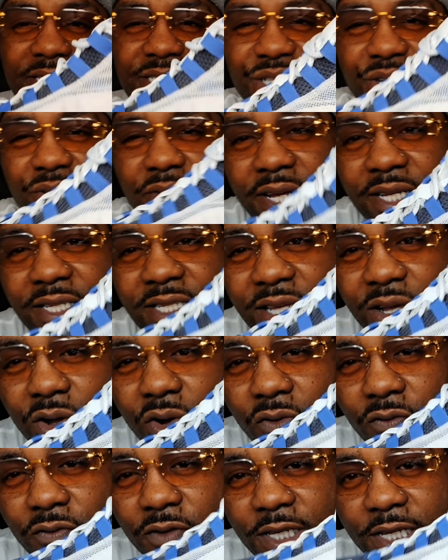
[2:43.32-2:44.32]
these crazy
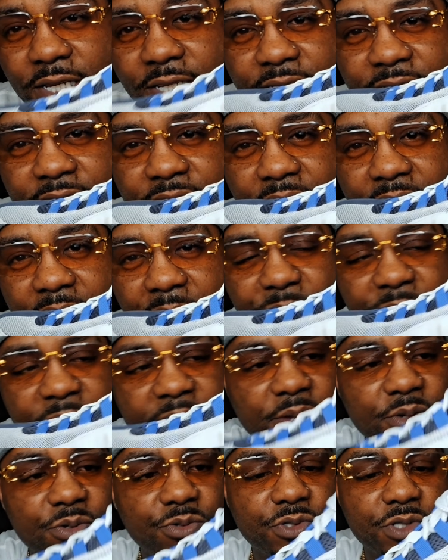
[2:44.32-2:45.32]
overlay side
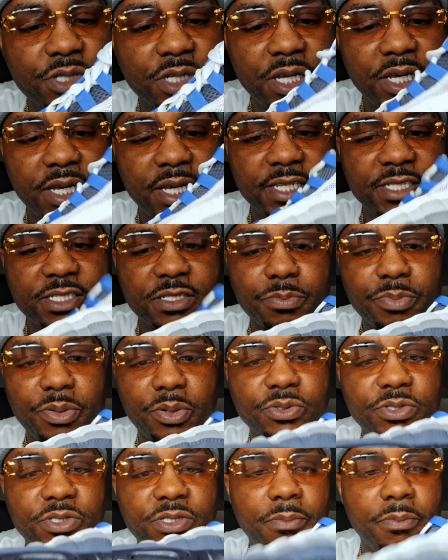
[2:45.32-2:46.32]
panels is
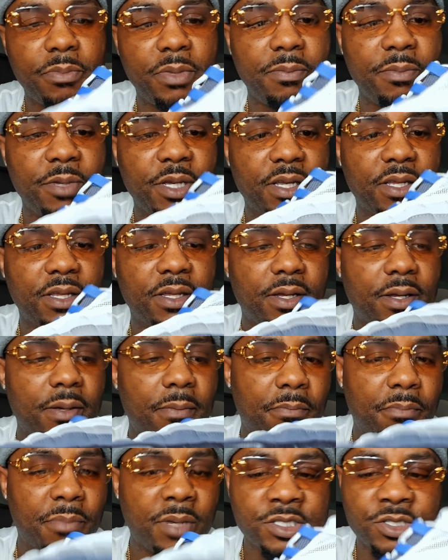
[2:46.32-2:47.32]
supposed to mimic
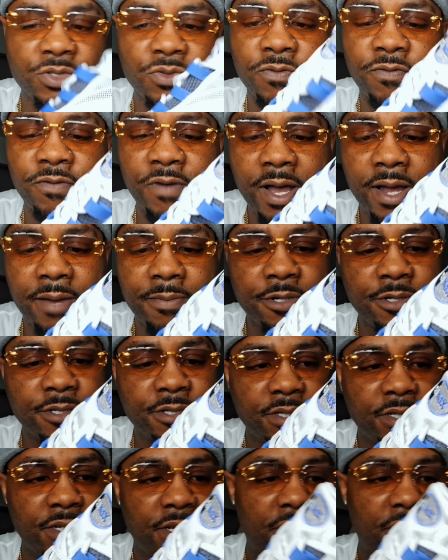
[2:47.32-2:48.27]
muscle fibers.